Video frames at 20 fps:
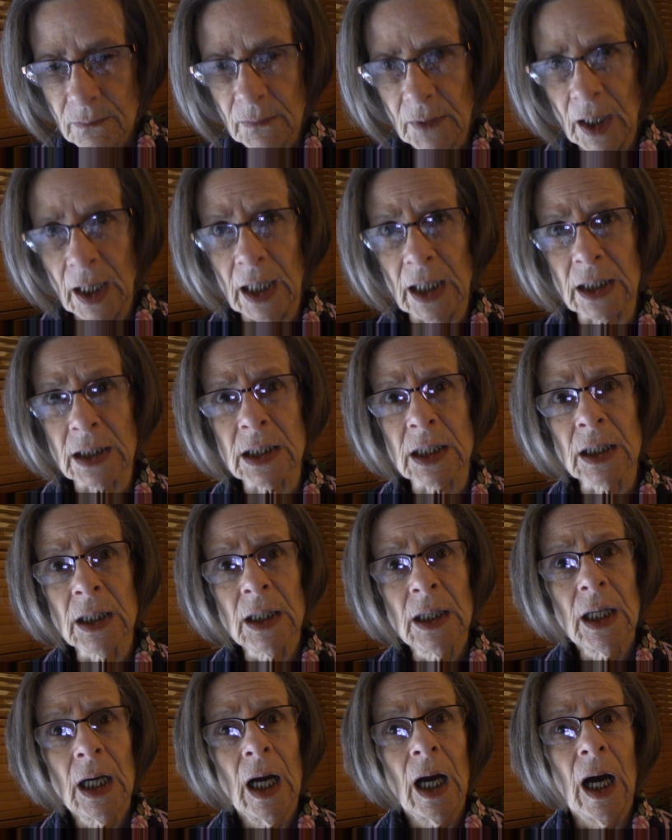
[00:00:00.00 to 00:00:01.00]
And
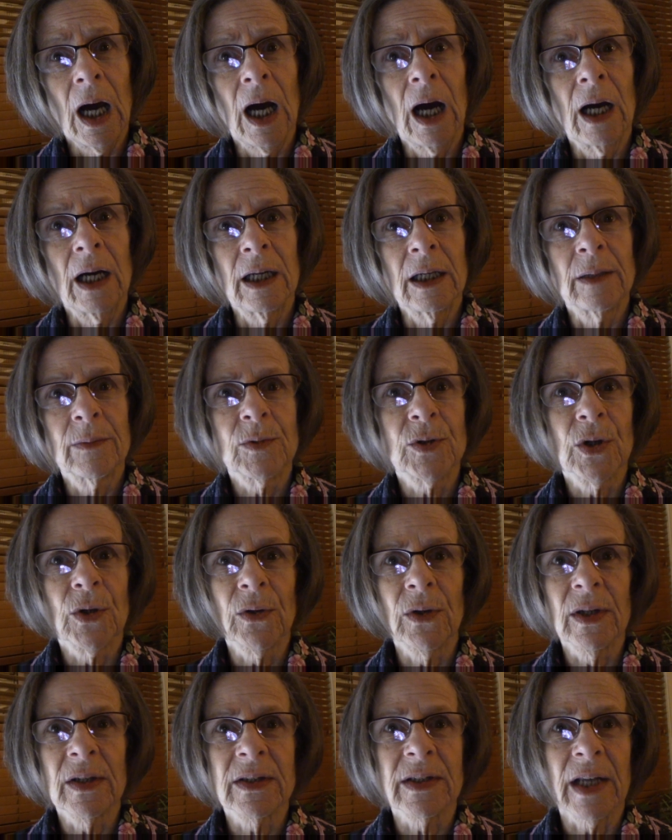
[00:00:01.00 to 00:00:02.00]
I am
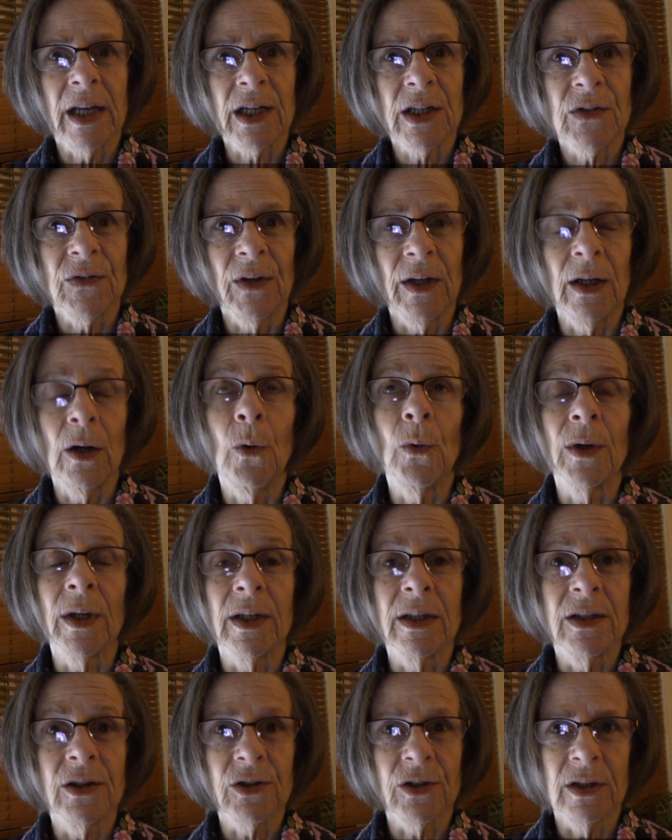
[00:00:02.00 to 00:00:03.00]
totally satisfied. Oh, in
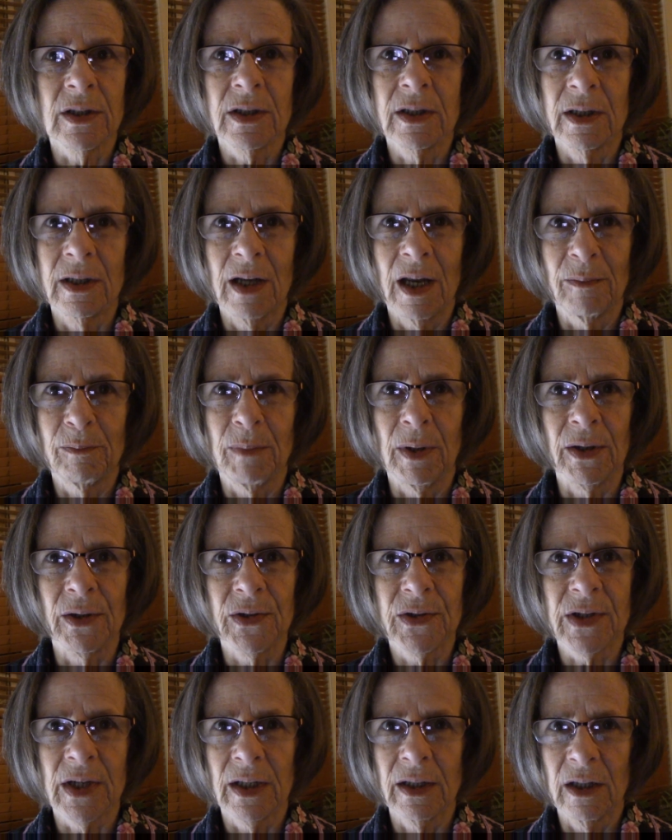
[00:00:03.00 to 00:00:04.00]
addition to nut
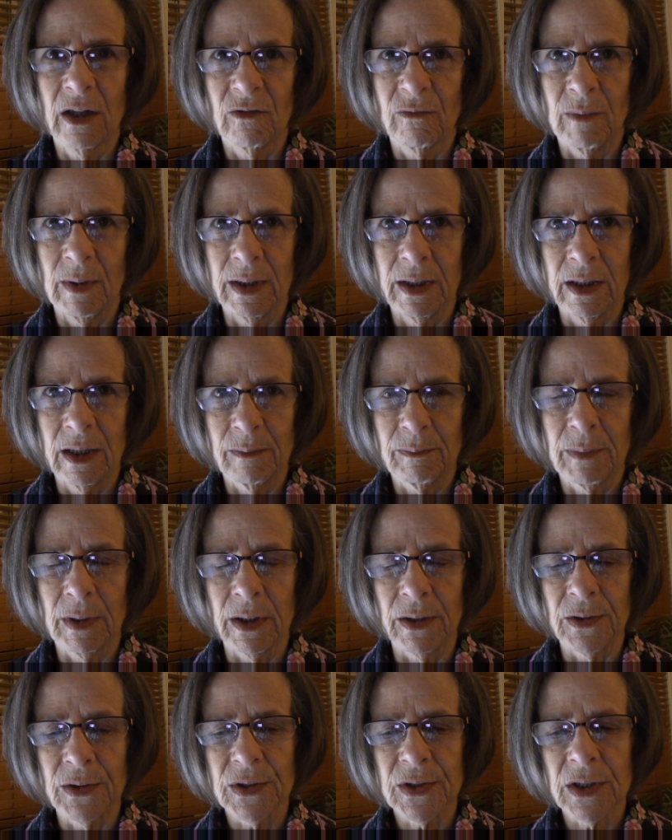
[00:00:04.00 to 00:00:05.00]
butters, I love my nut
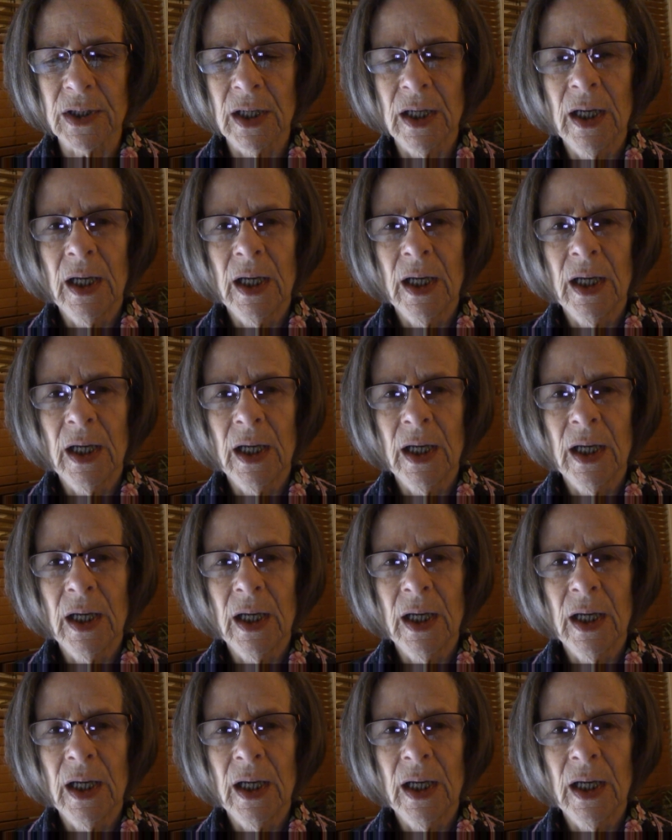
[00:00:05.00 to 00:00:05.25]
butters.